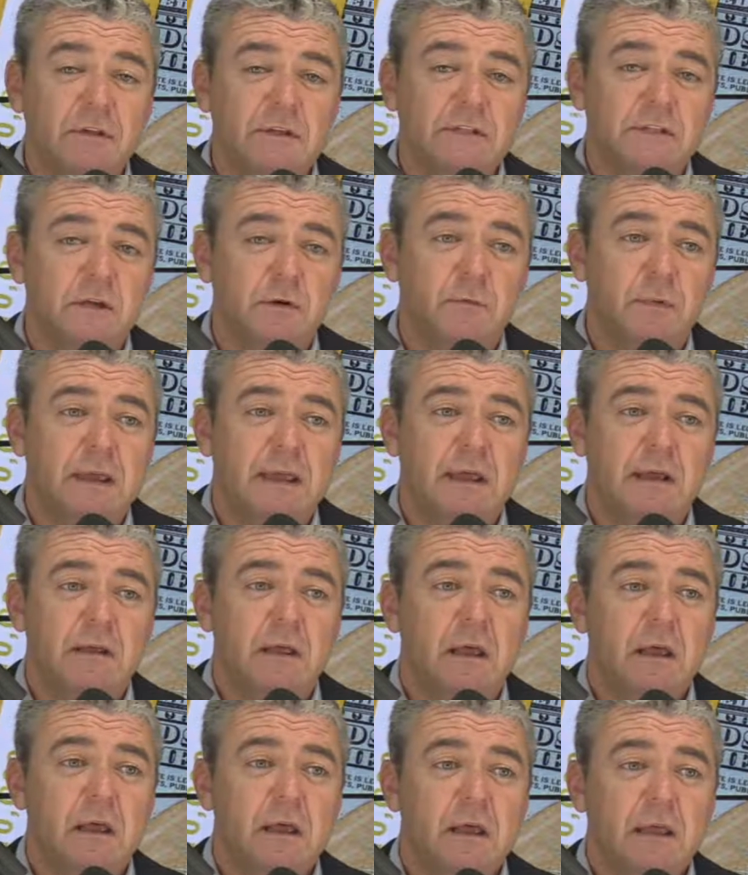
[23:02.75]
in the snow. We
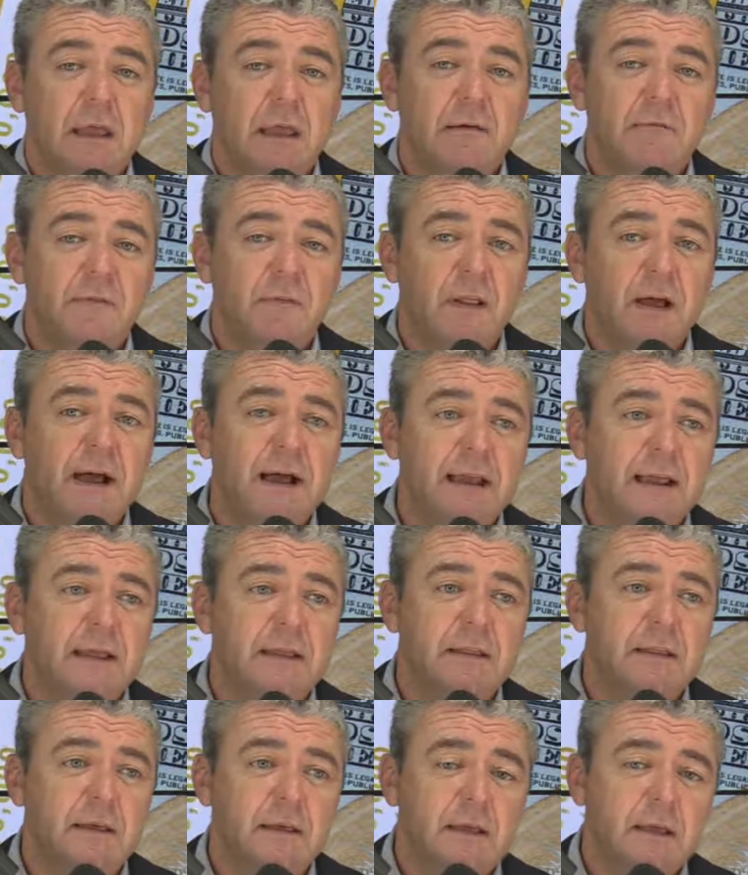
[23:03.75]
can't fly
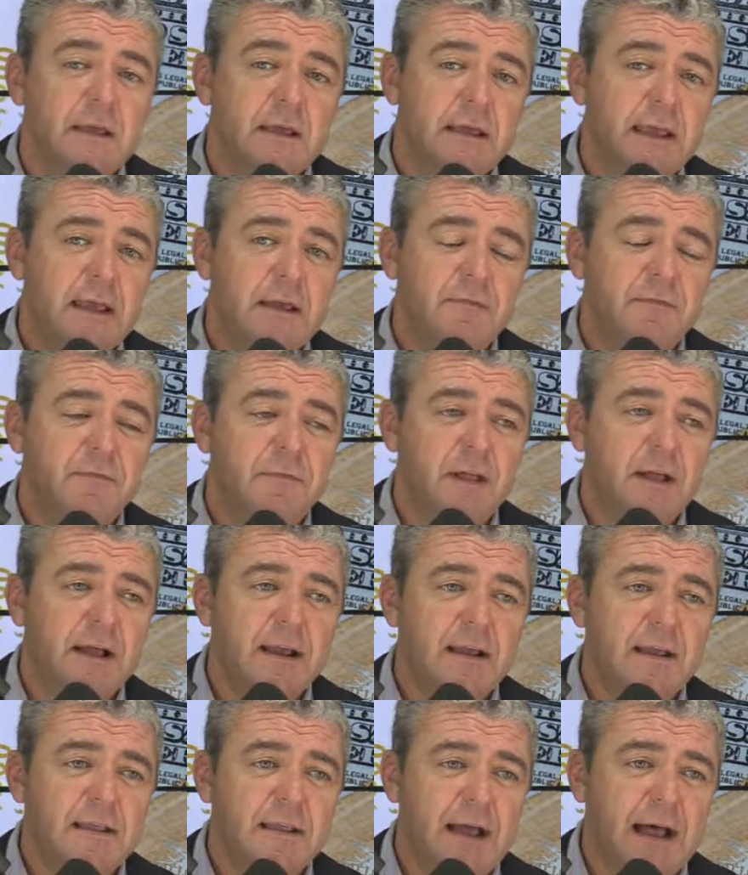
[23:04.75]
in the
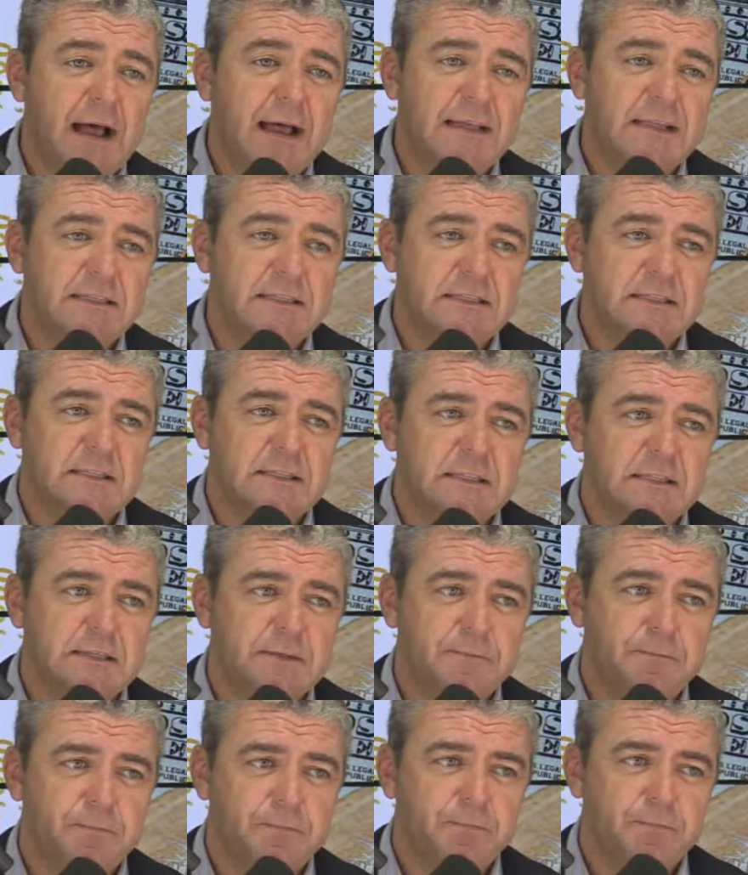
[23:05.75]

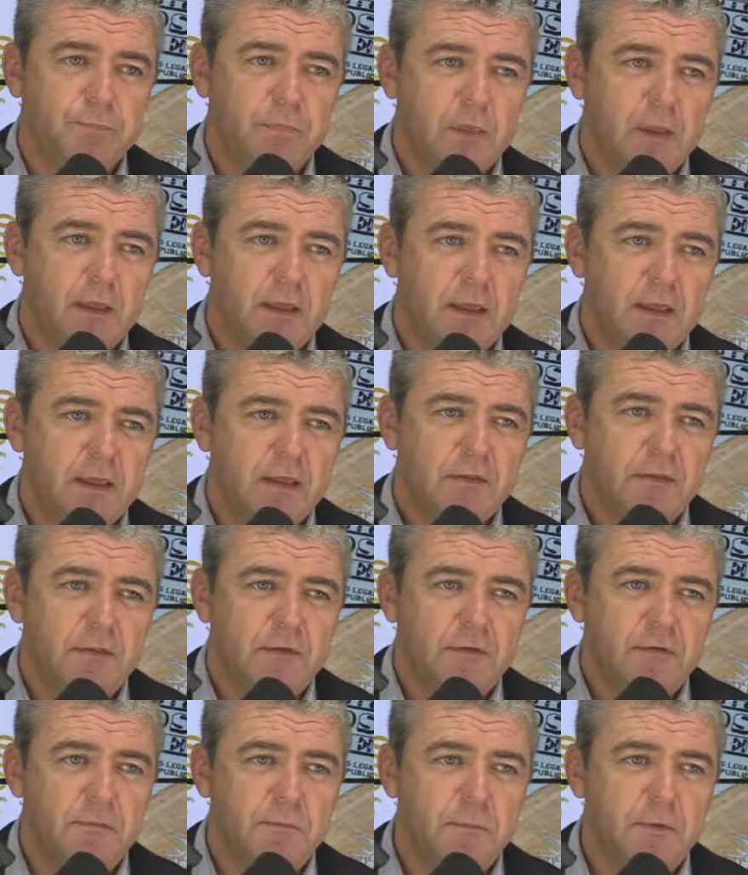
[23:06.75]
ice.
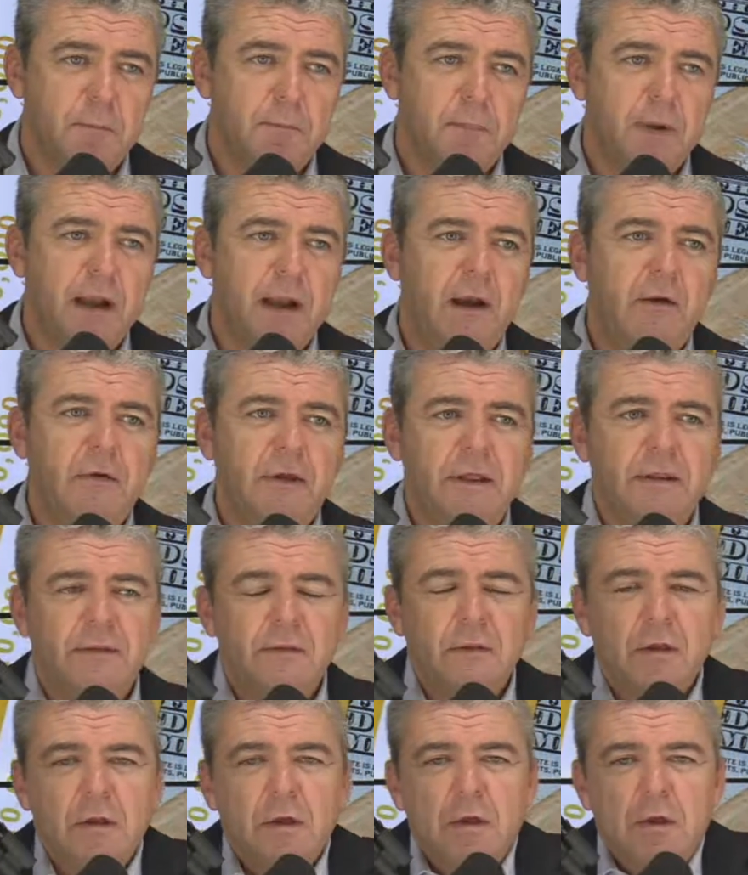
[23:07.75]
The
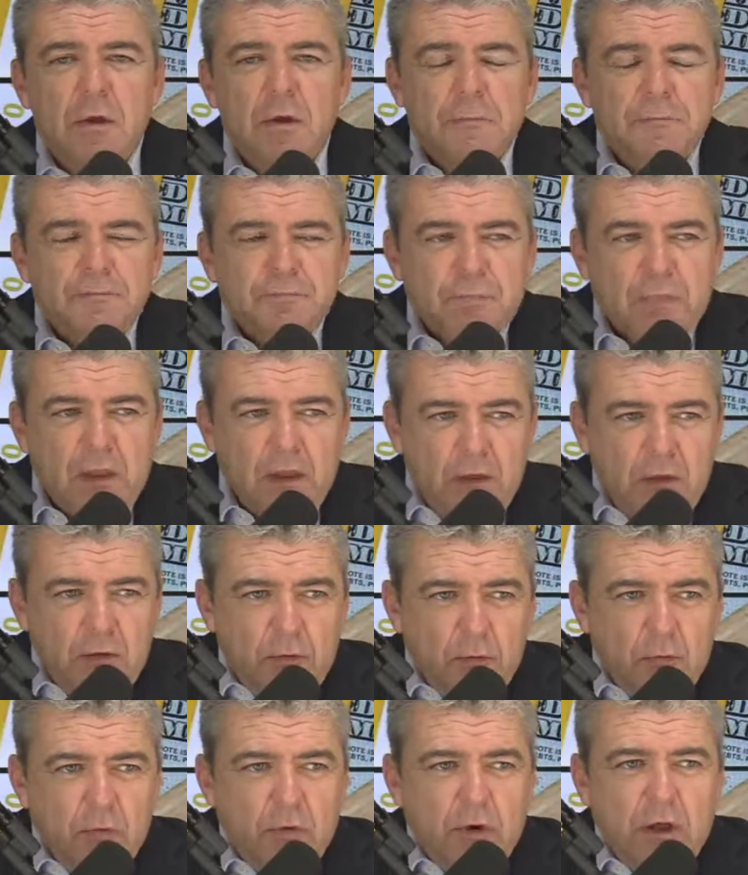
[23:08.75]
Baron
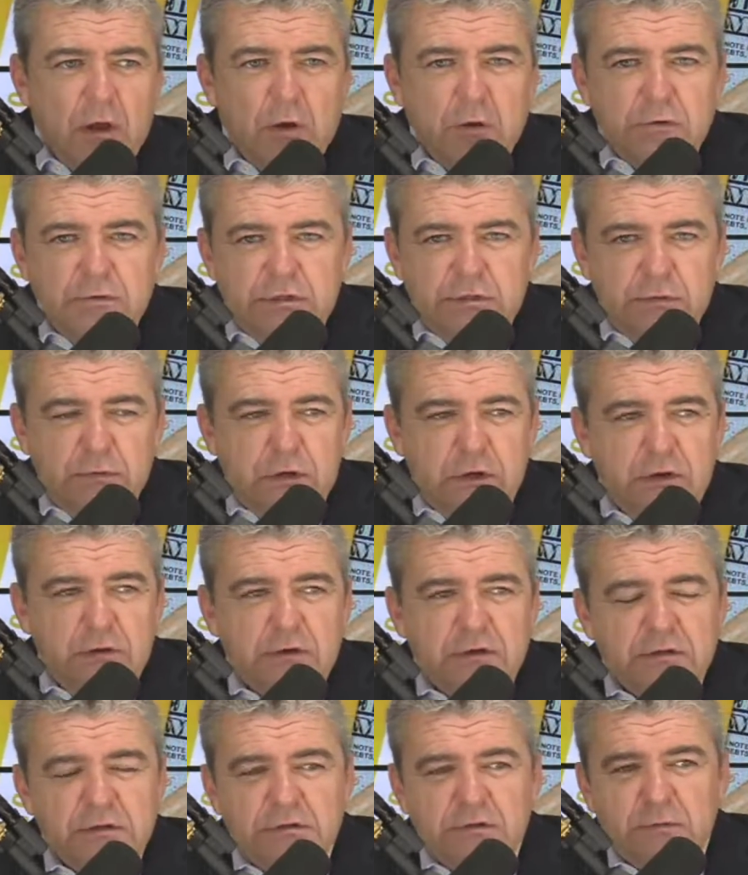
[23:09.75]
will go
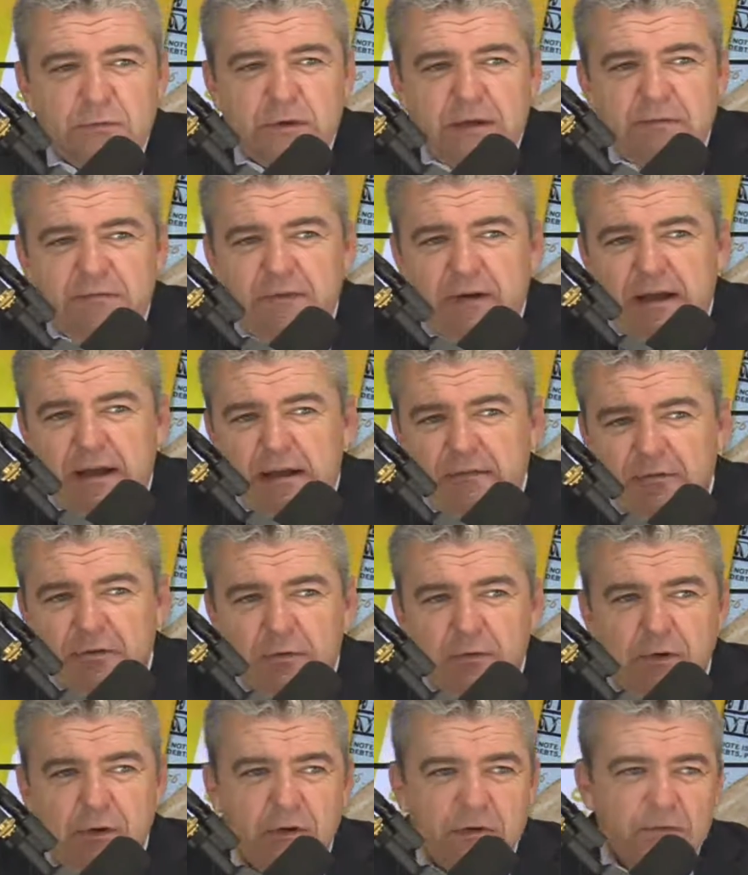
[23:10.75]
225,
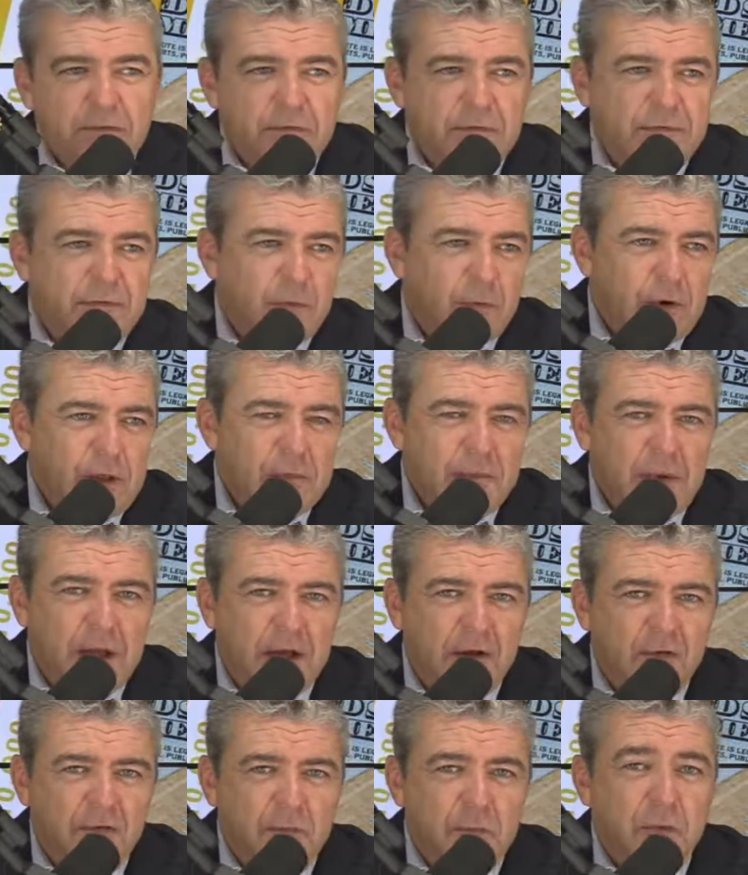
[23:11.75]
240
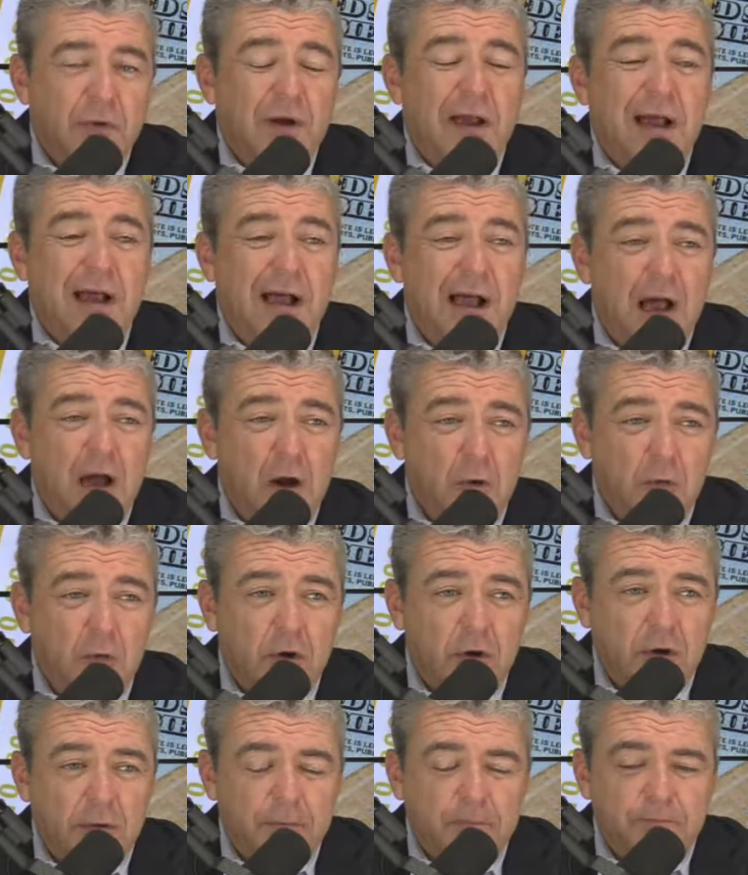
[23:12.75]
miles per
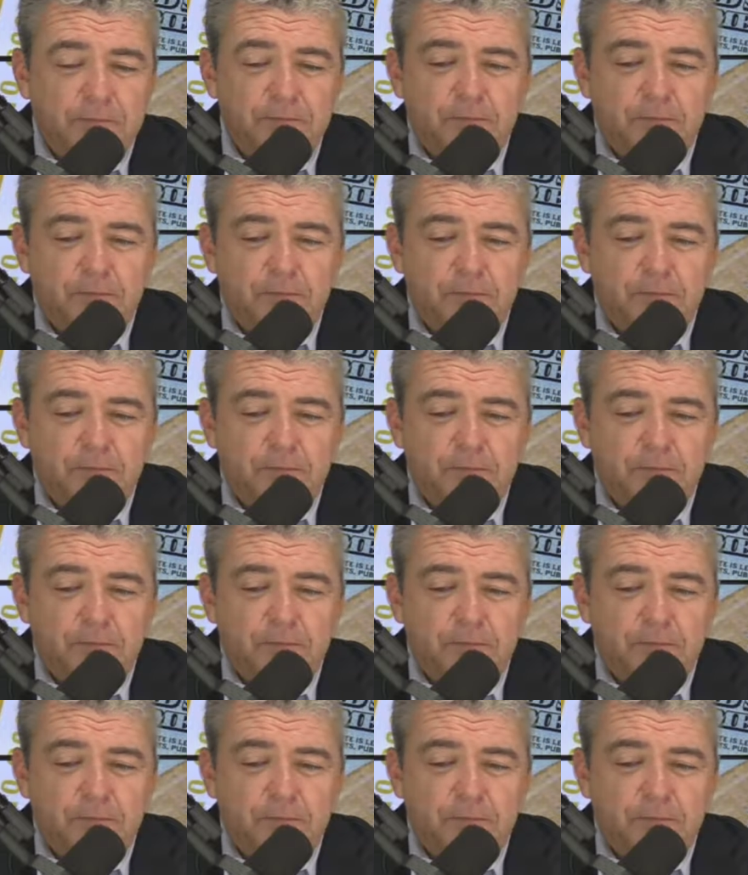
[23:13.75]
hour